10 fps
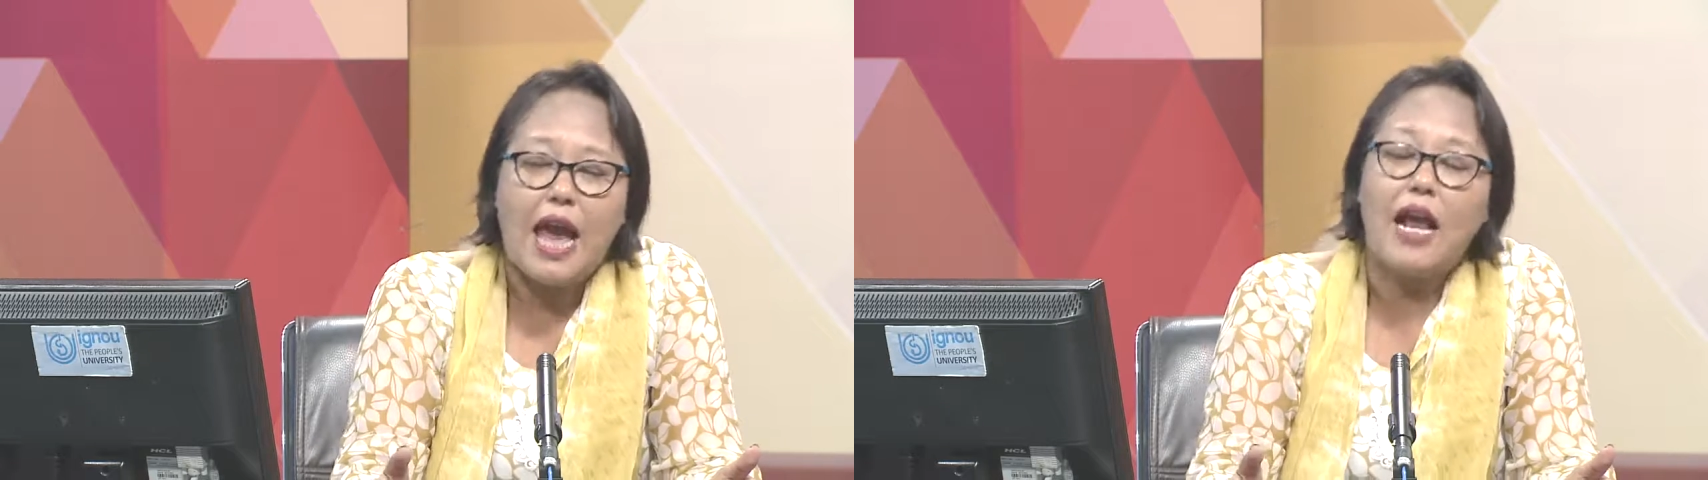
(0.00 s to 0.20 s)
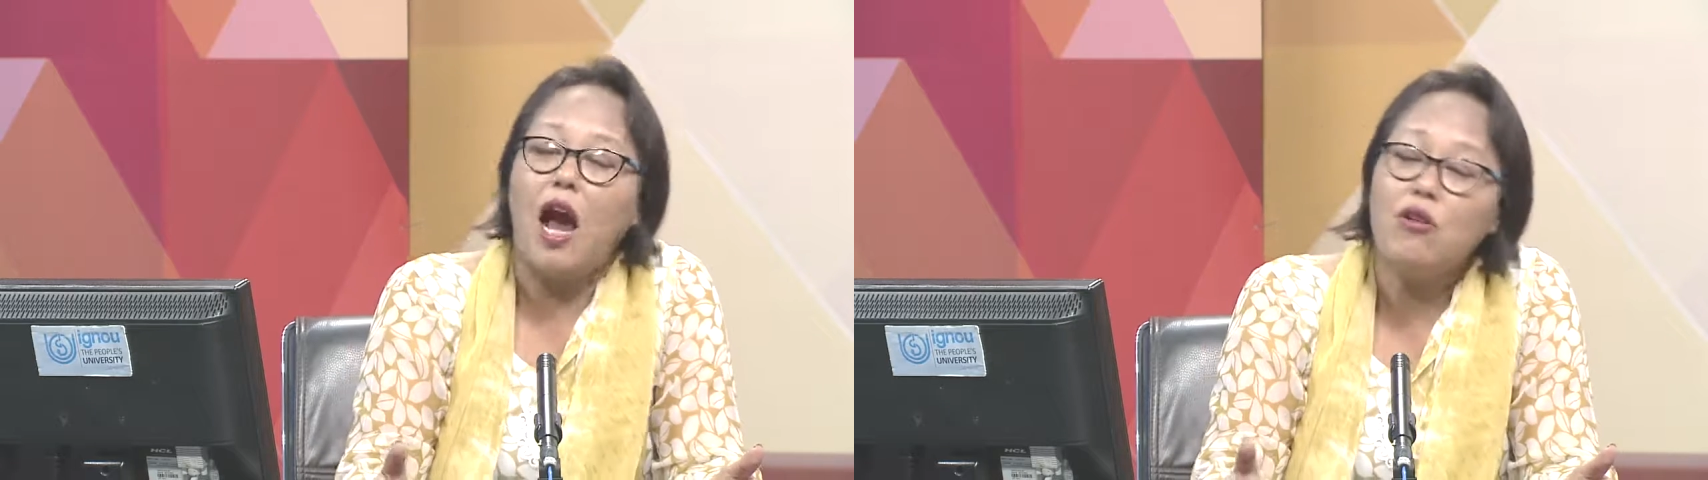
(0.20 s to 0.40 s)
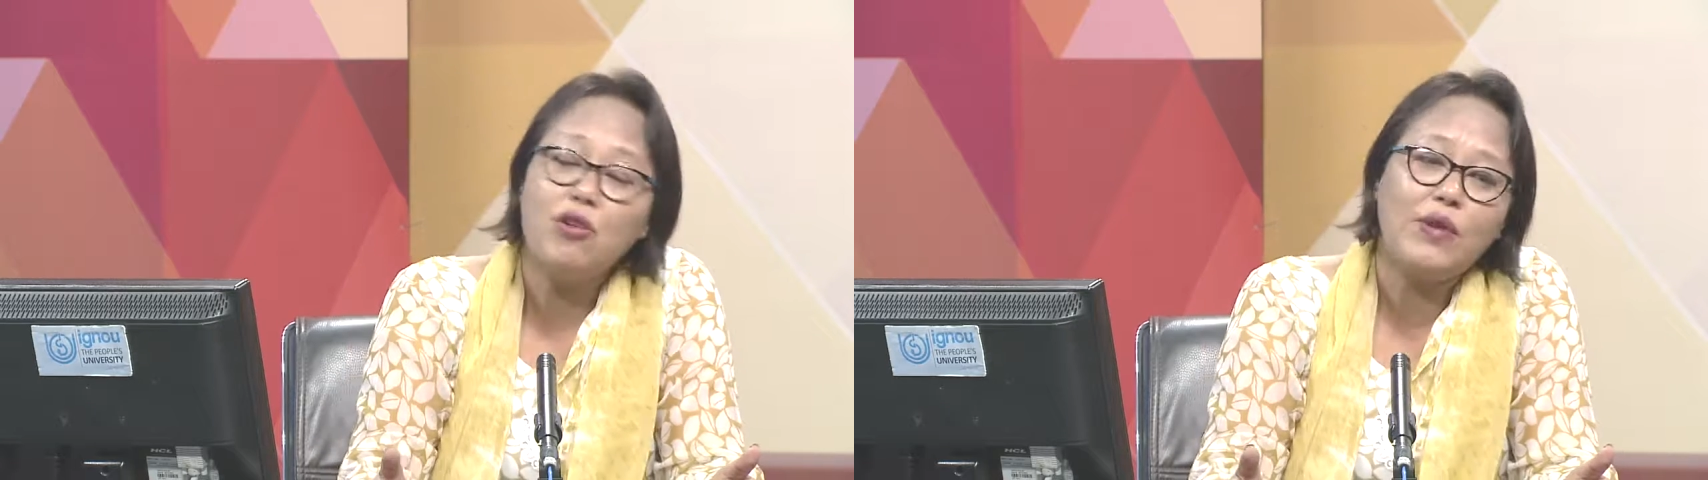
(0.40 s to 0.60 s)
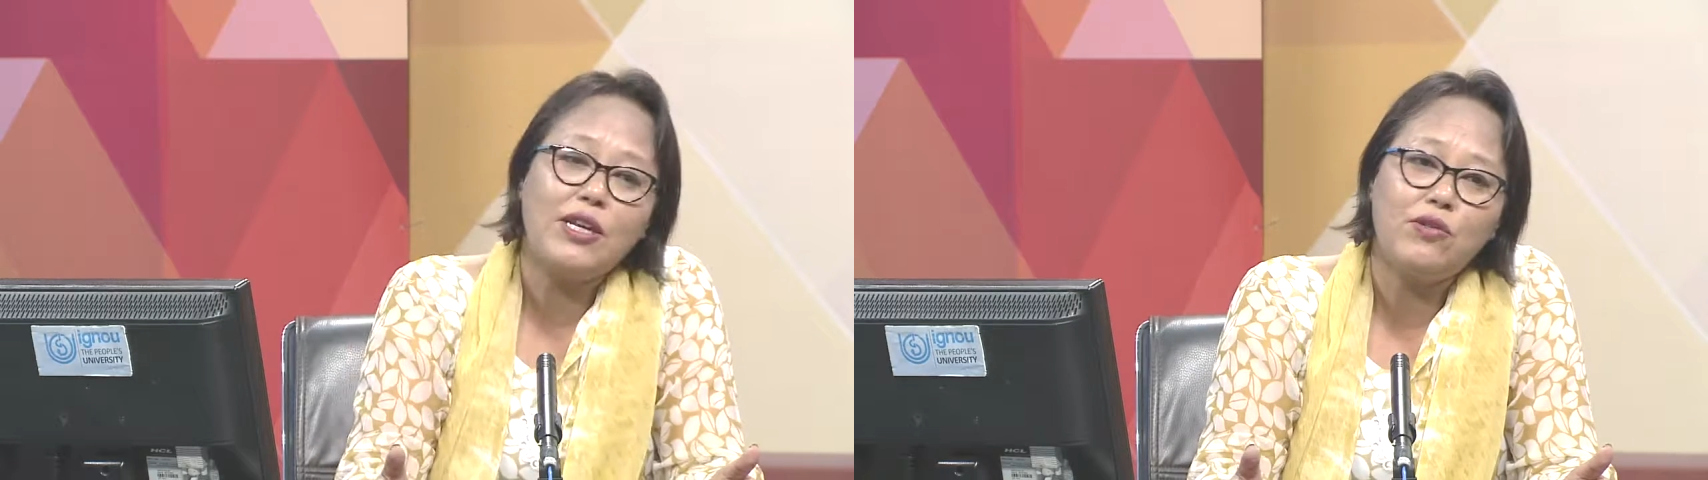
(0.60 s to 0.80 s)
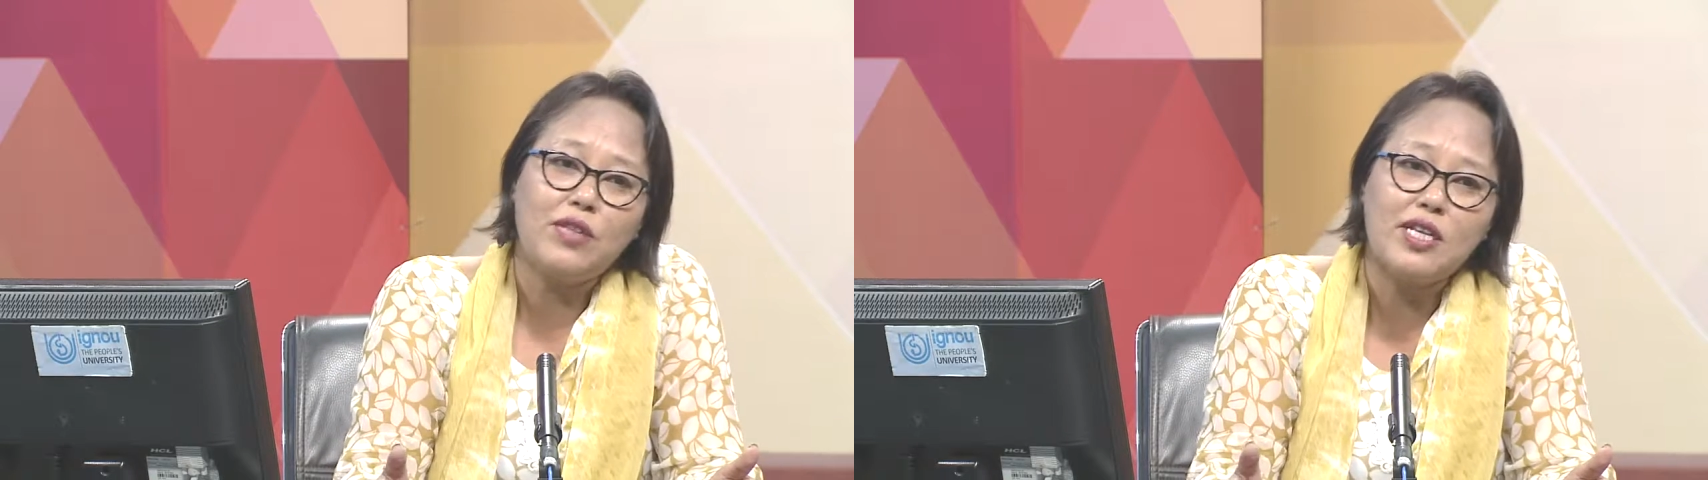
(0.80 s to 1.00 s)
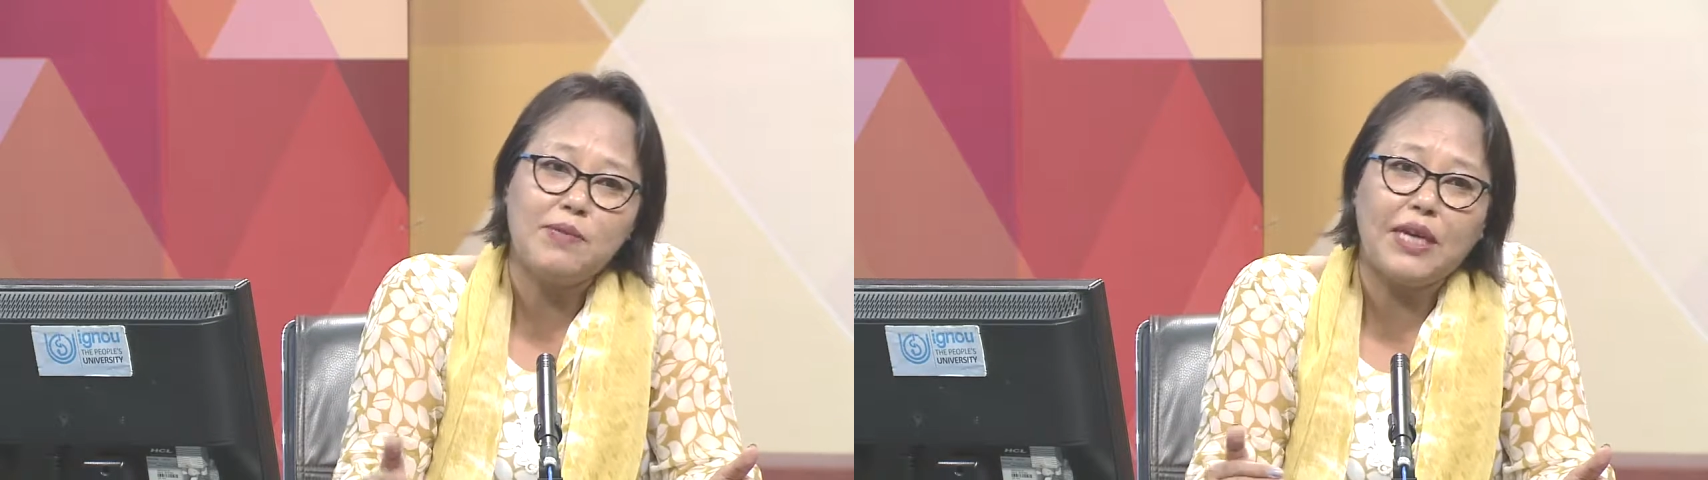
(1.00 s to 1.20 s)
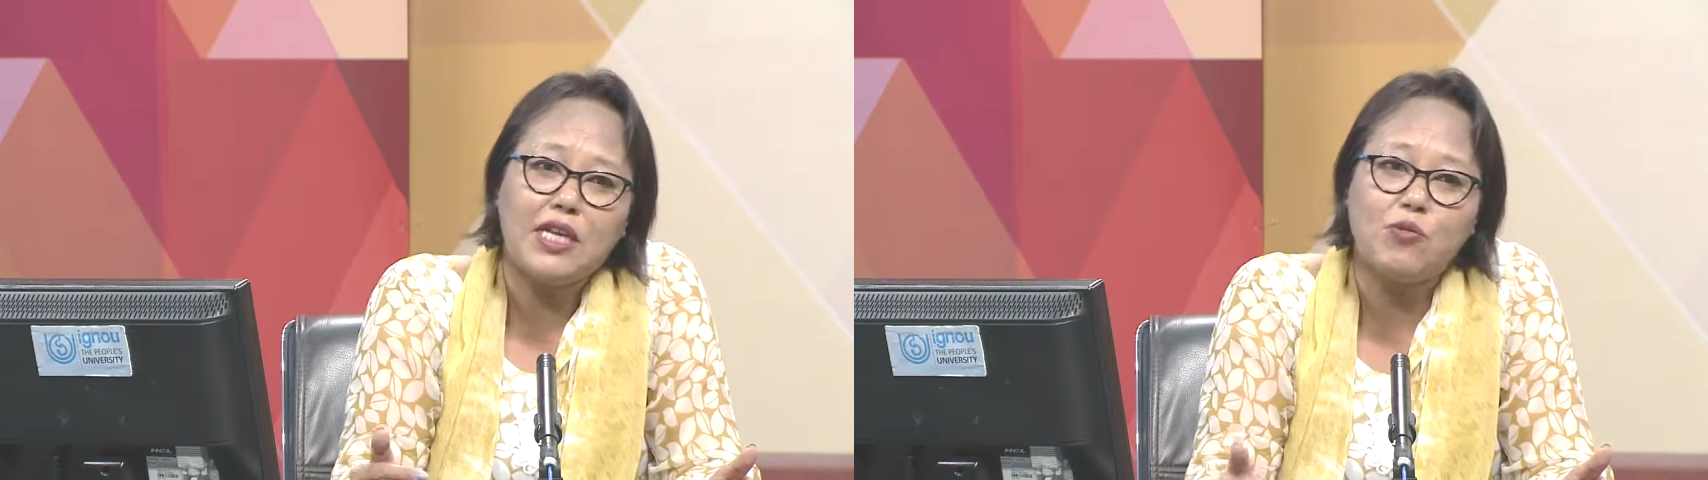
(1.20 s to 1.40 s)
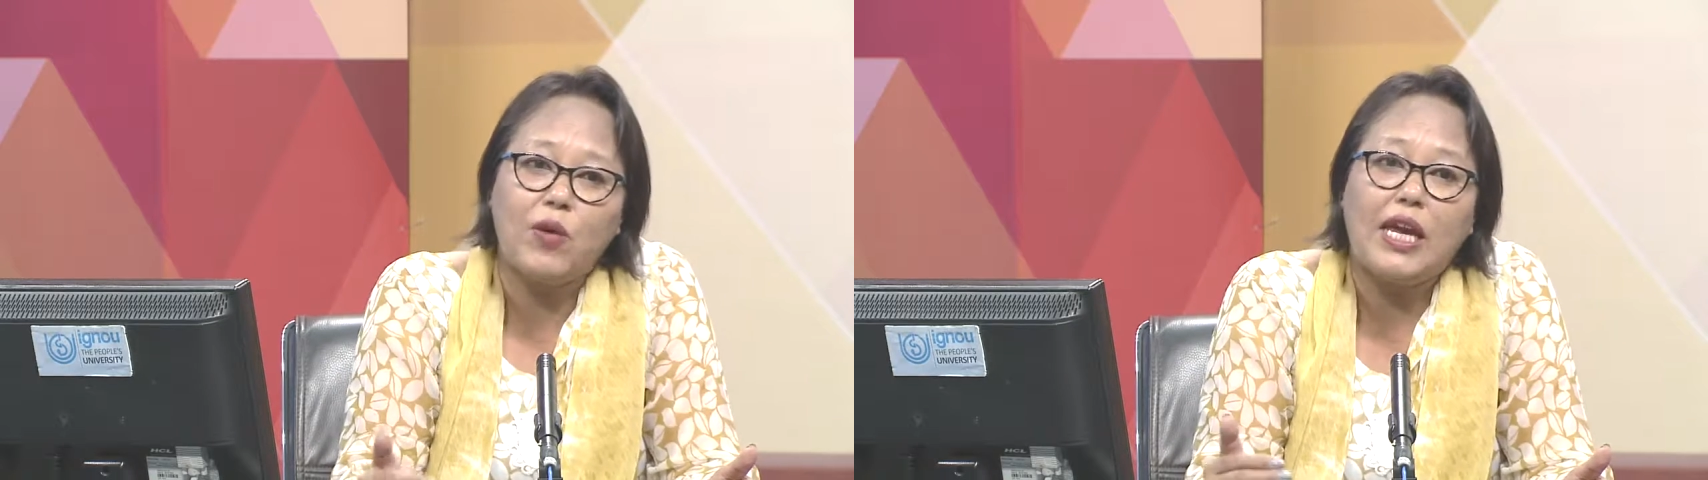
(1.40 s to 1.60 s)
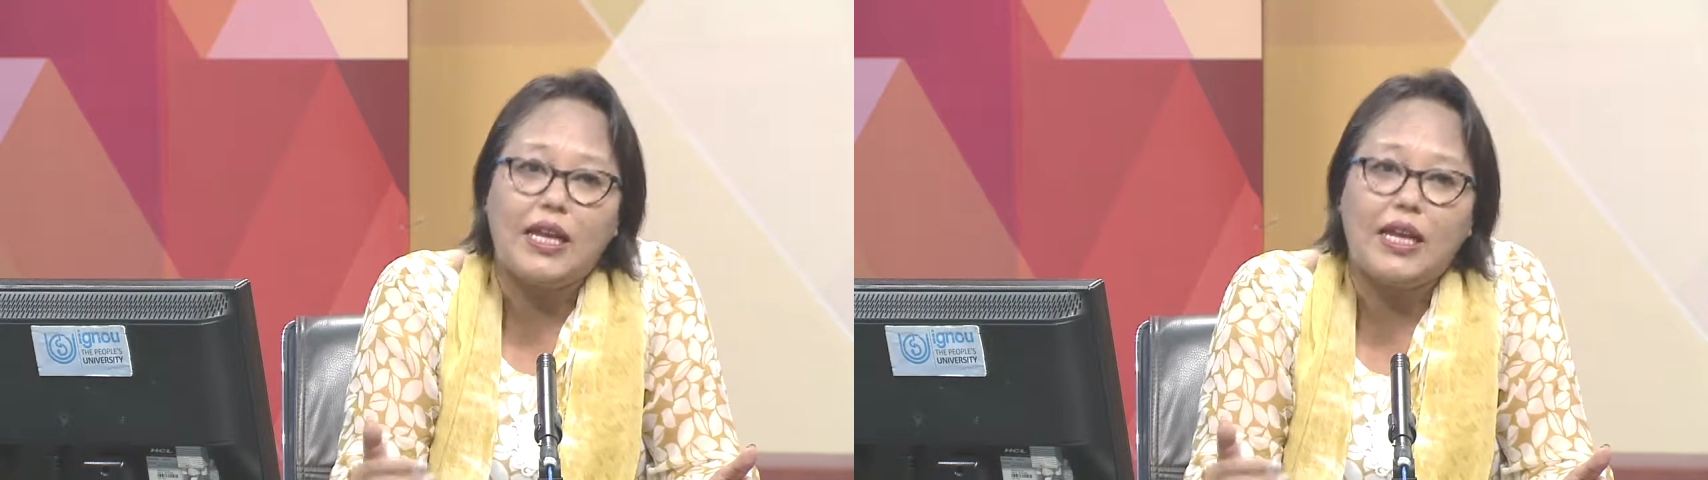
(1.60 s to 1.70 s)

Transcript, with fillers: and how do we do this because we